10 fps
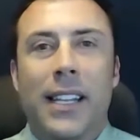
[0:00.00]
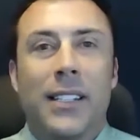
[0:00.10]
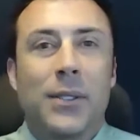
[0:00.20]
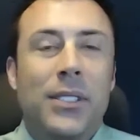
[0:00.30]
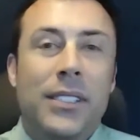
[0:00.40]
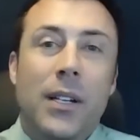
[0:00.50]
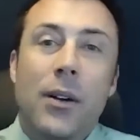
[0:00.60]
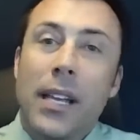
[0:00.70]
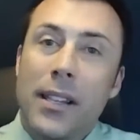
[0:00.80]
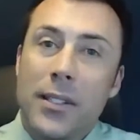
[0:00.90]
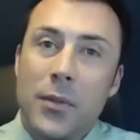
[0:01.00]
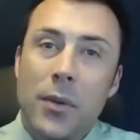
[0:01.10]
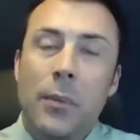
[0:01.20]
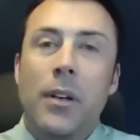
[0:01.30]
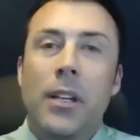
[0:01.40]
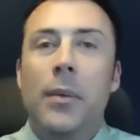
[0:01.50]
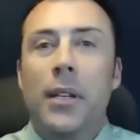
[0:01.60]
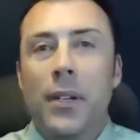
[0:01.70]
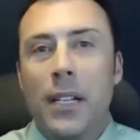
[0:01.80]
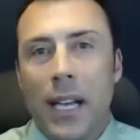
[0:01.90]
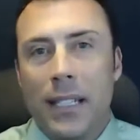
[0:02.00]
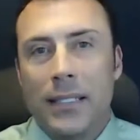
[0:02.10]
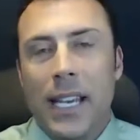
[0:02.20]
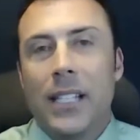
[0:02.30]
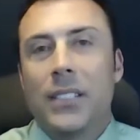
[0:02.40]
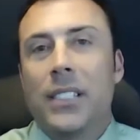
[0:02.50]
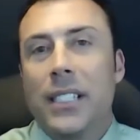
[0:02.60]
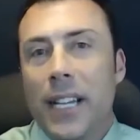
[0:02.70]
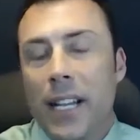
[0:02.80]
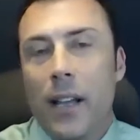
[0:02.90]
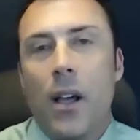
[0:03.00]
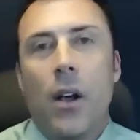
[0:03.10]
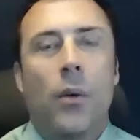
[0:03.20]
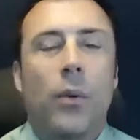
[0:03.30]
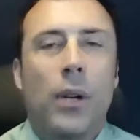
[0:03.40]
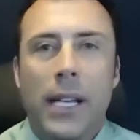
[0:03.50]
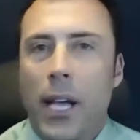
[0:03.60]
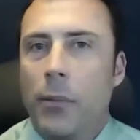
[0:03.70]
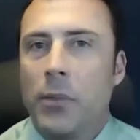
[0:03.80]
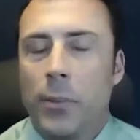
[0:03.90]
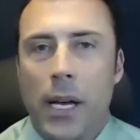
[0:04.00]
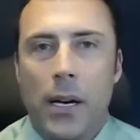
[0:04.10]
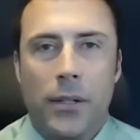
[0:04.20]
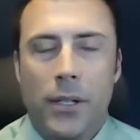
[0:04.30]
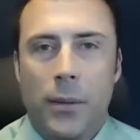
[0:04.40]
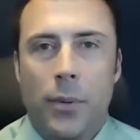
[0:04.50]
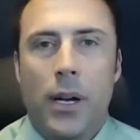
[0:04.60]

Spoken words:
And then as soon as she said, okay, this is what I'm going to be doing next, as she did it, really helped me out during the